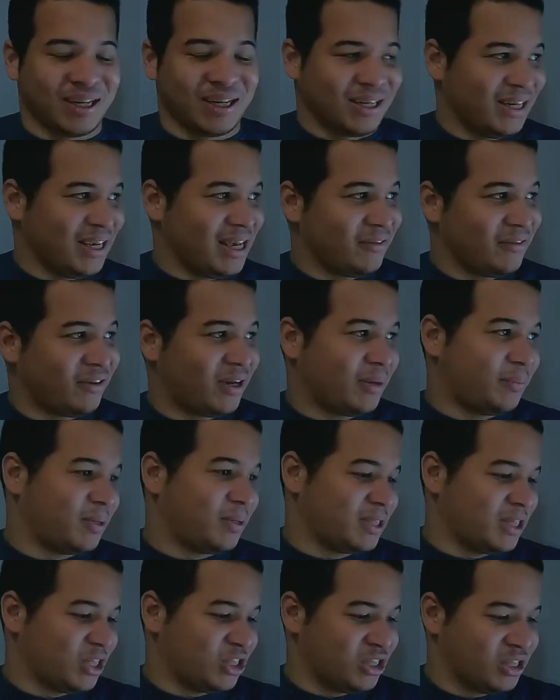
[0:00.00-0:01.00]
The EFI
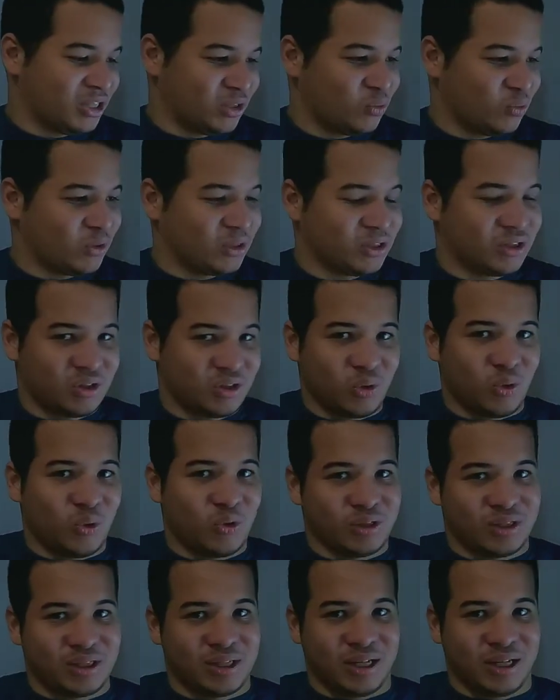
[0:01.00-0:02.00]
partition is what
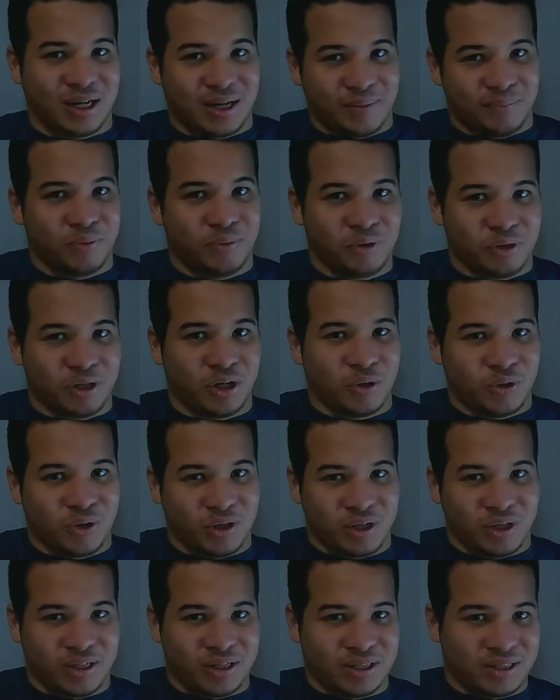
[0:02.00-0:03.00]
stores the
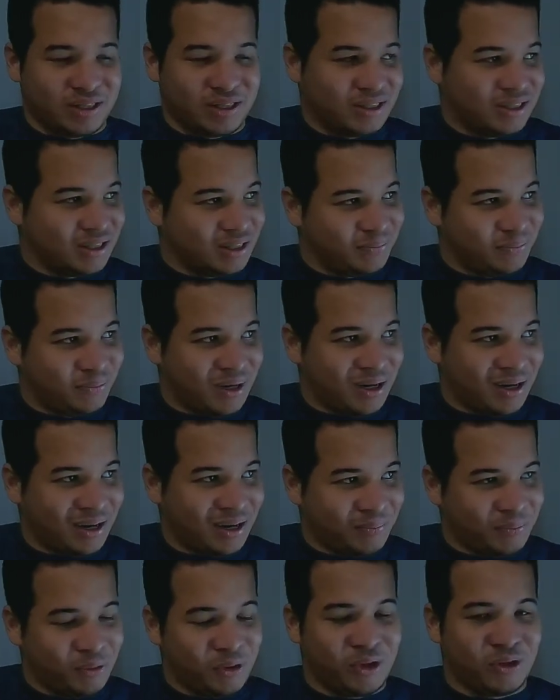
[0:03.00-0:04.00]
bootloaders. The
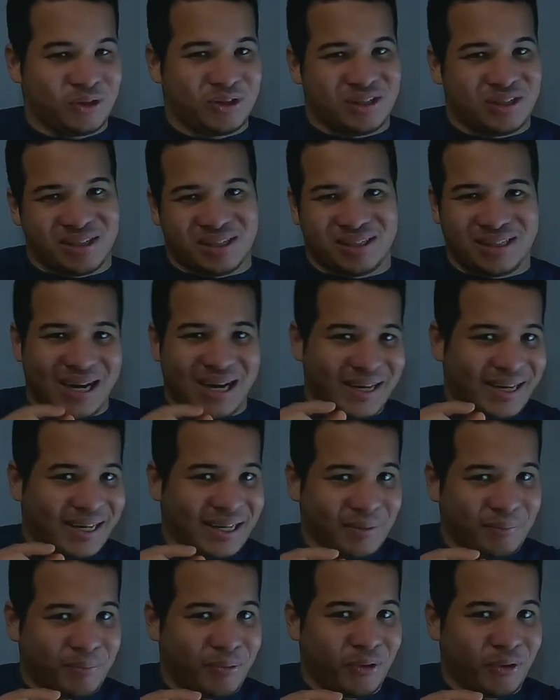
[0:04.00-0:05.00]
bootloaders are tiny
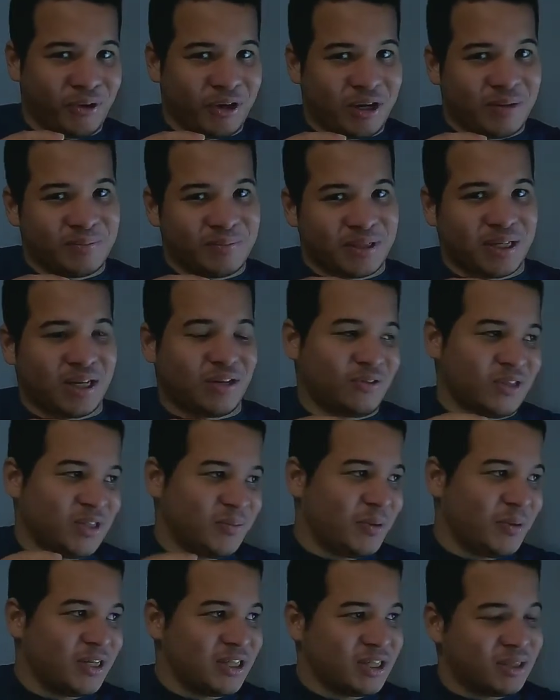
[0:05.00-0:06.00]
little programs that are
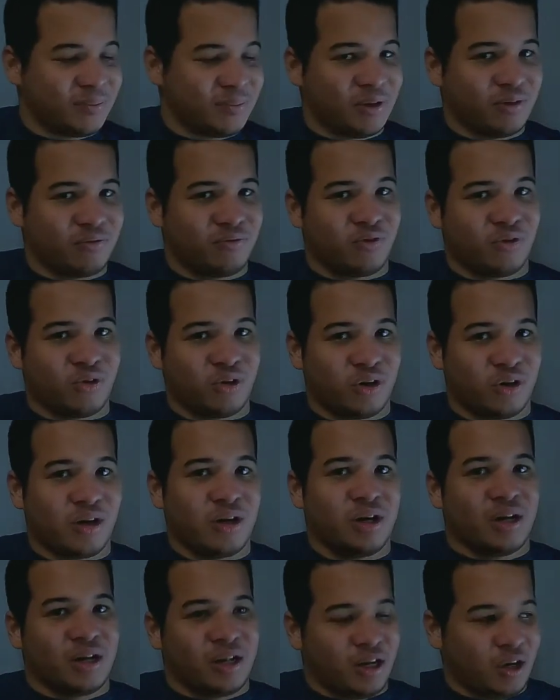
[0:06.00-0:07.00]
responsible for
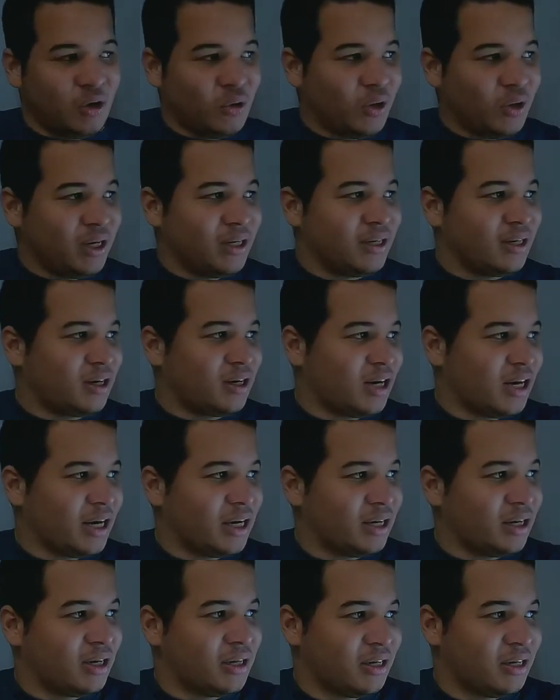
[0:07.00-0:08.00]
loading the
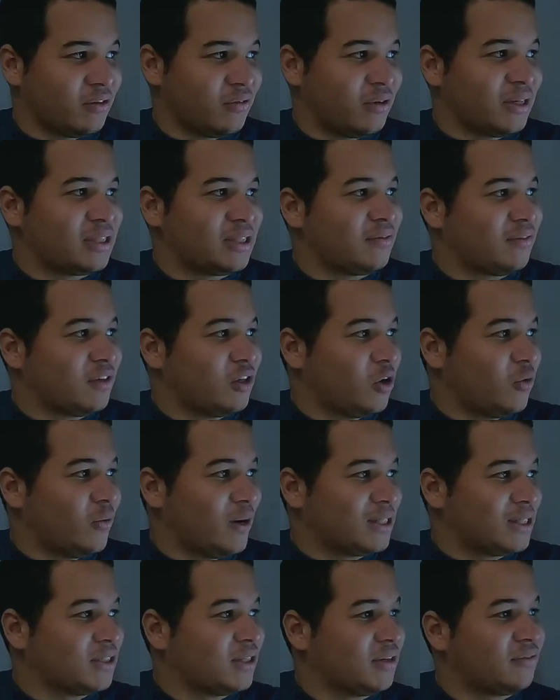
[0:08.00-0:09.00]
kernel and the rest of the
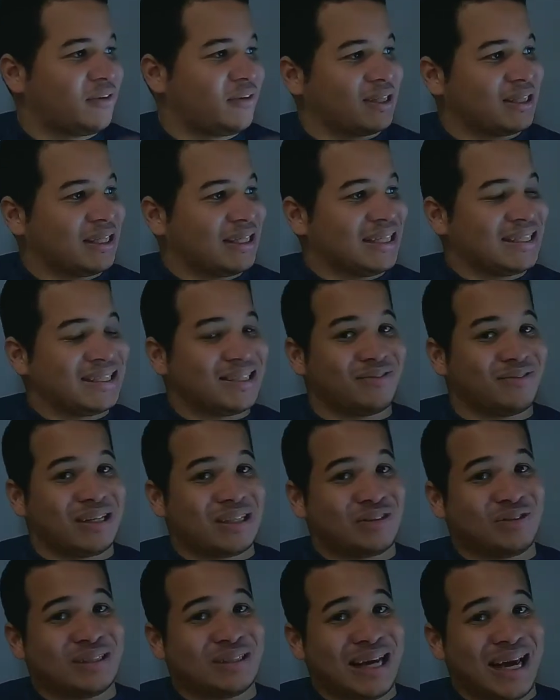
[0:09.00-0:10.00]
OS. The fact that this
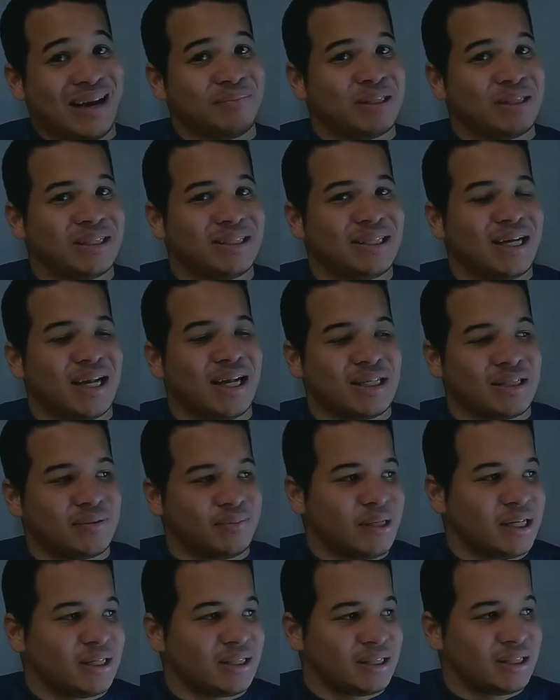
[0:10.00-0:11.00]
directory is empty tells
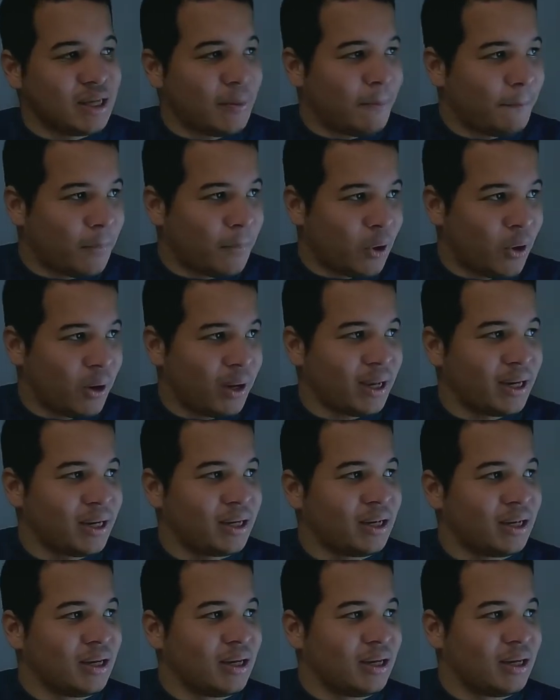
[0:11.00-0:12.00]
me at some
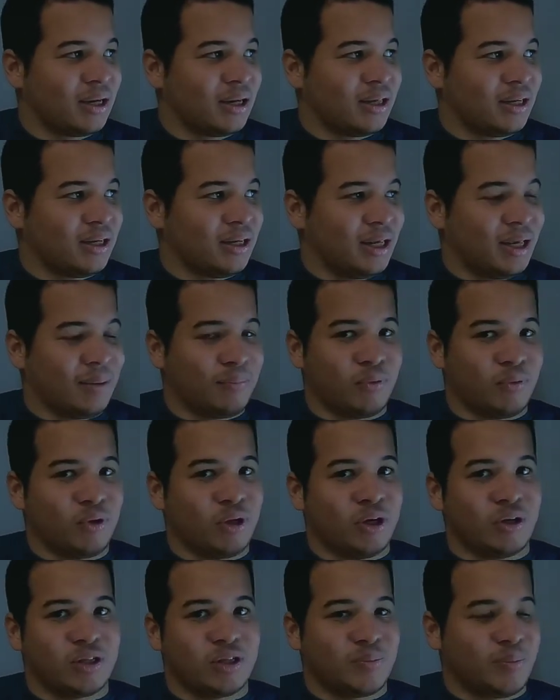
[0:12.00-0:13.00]
point the
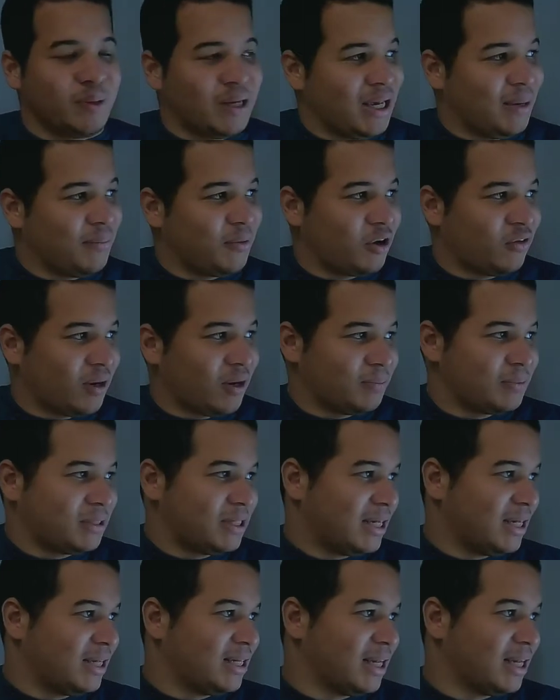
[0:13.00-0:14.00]
bootloaders became
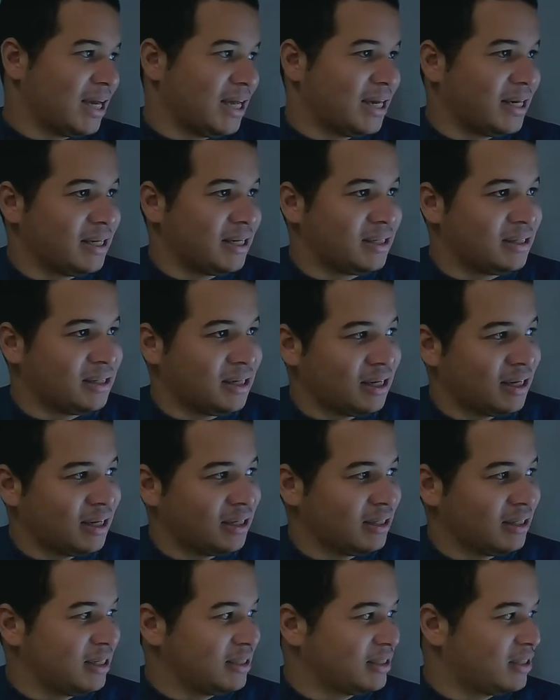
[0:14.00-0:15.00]
corrupted, and
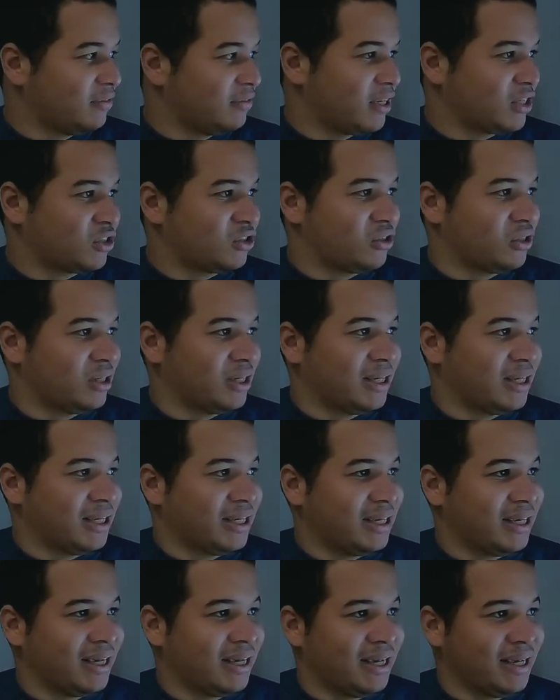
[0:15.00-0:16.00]
this
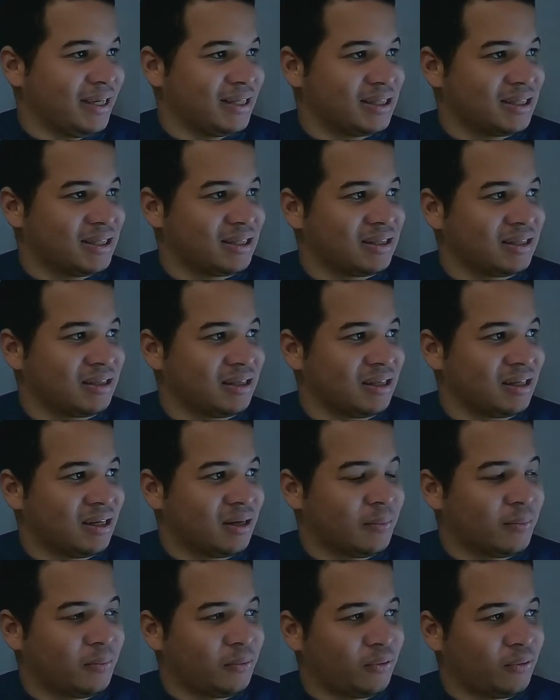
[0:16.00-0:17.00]
directory is
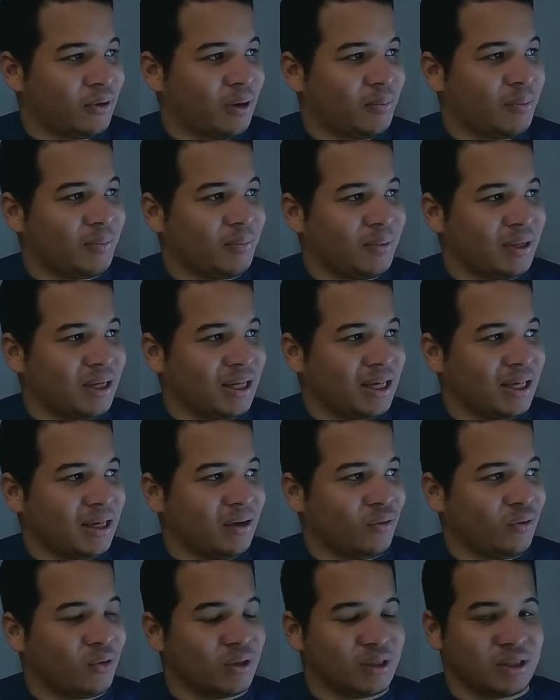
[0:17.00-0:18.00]

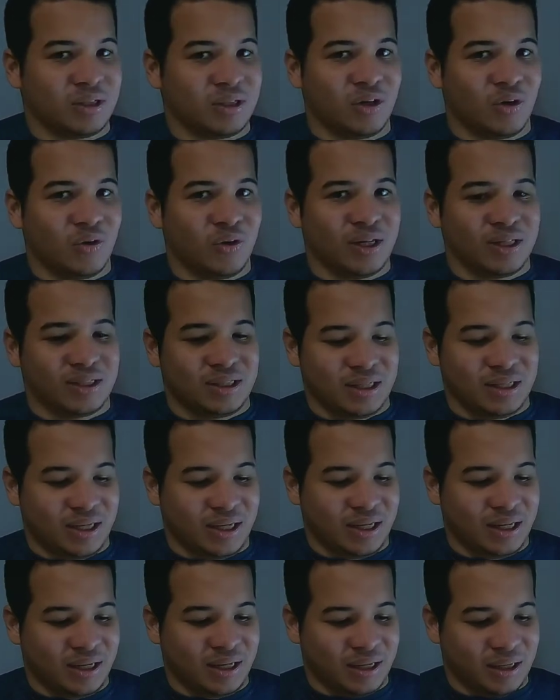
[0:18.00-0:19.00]
probably what's known as
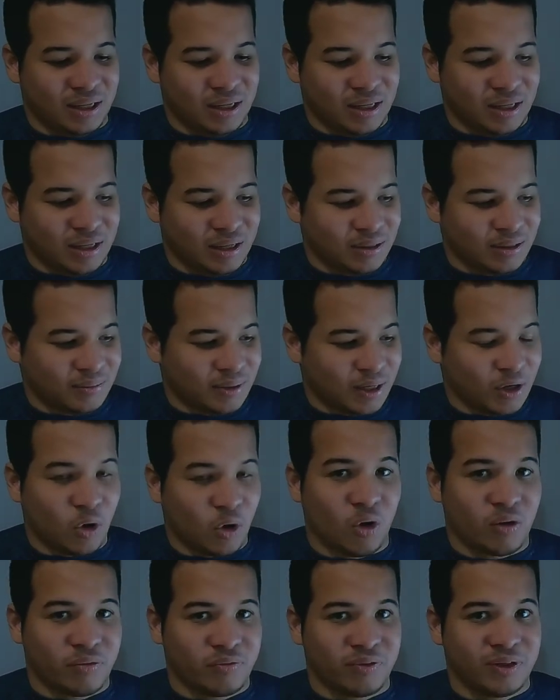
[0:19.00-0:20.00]
an
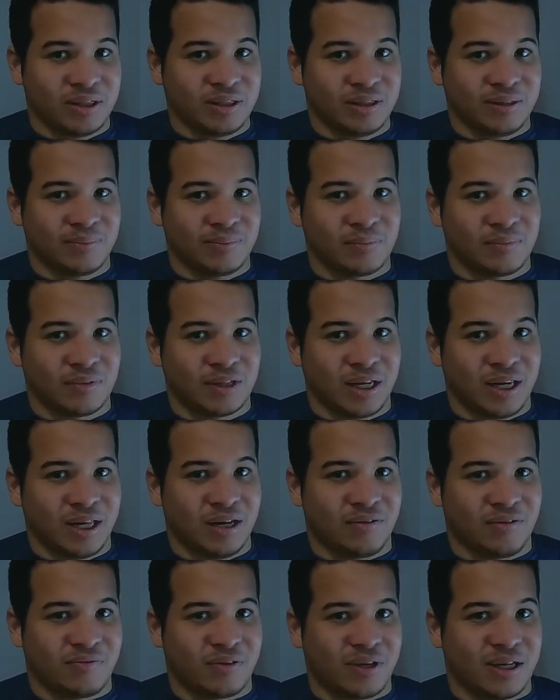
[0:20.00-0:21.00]
orphan in
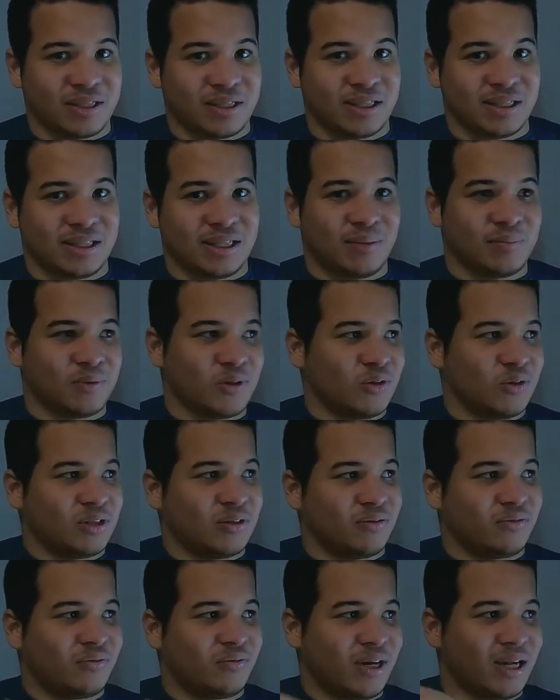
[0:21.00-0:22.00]
the file system. So it's
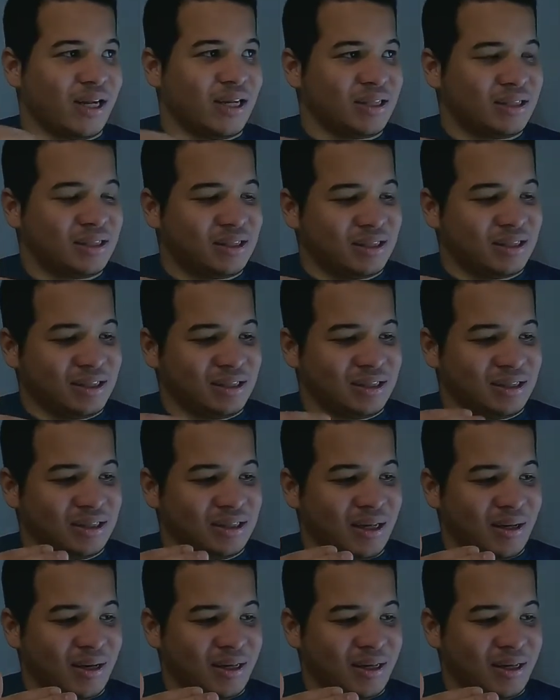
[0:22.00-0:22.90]
a file system.